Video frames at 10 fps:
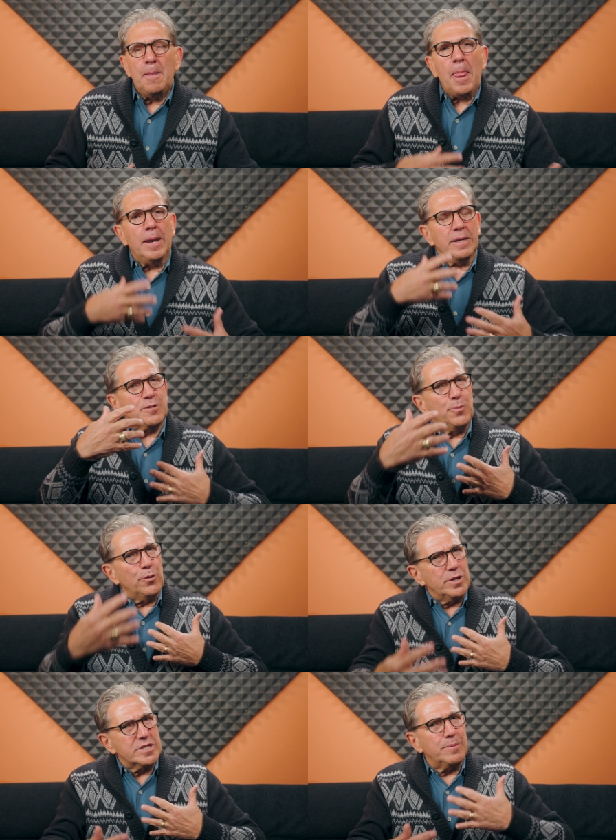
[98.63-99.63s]
And
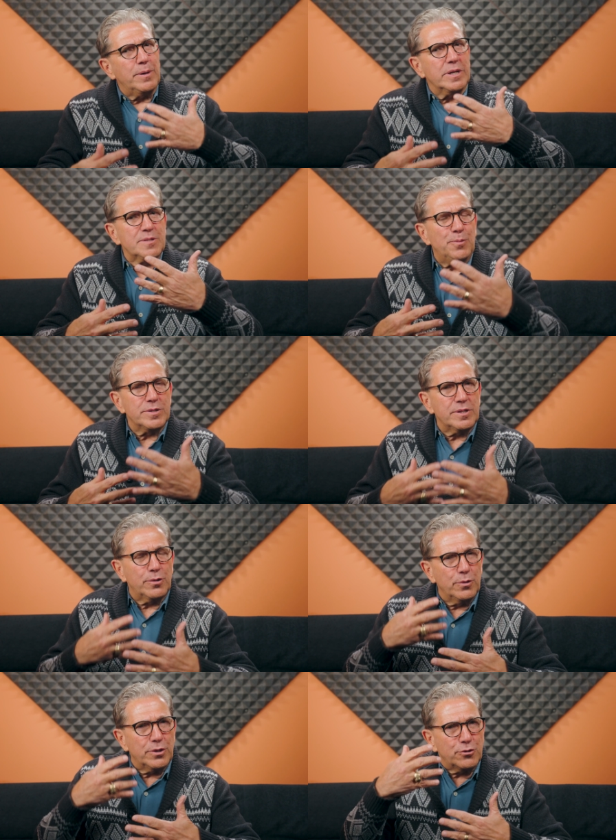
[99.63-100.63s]
experience upon experience
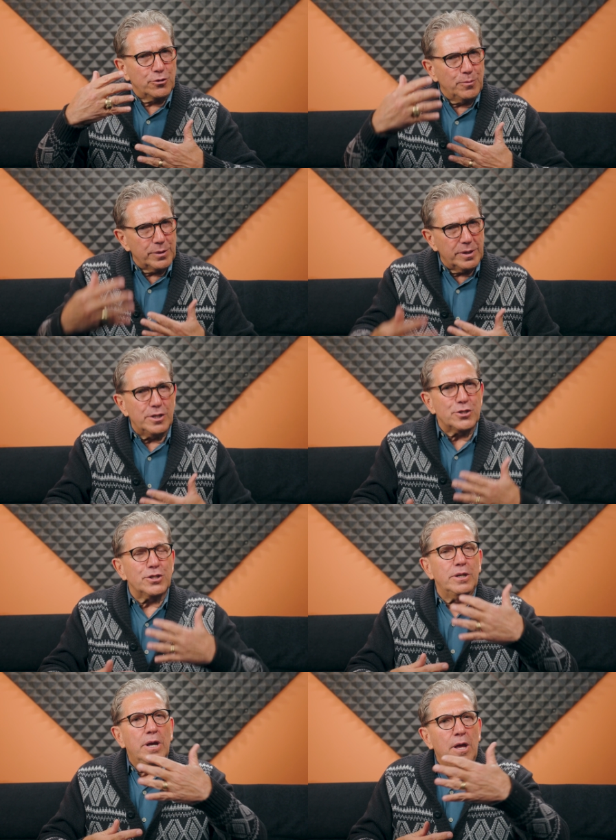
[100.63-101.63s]
through the
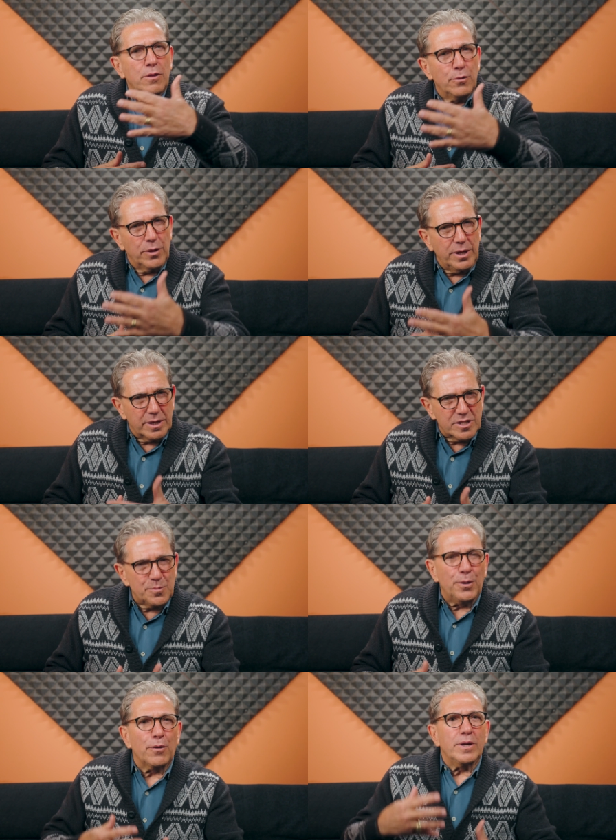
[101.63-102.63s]
tribulation, through the
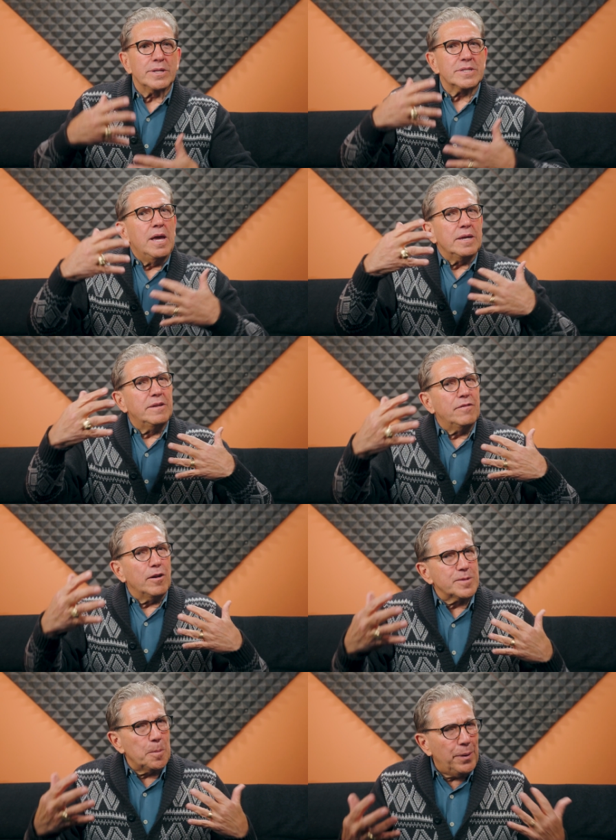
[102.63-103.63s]
experience,
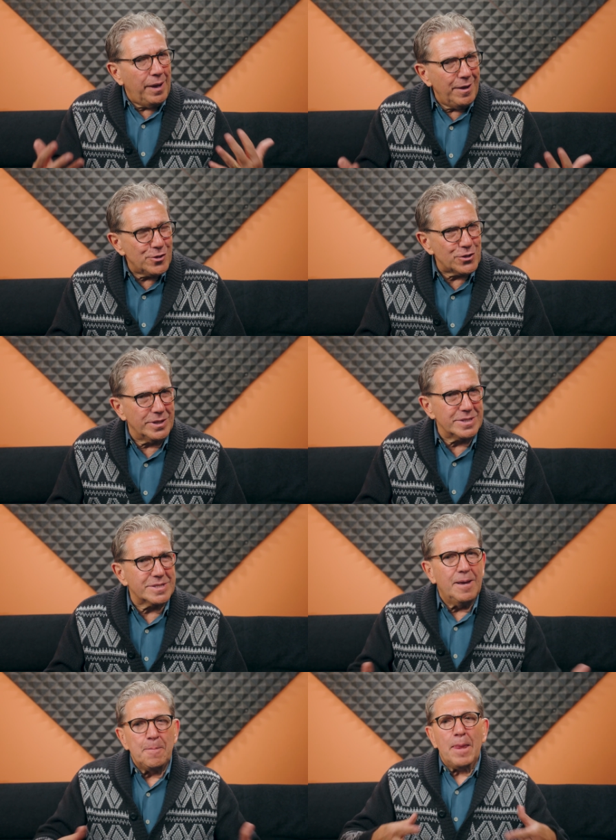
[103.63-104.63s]
develops a patience.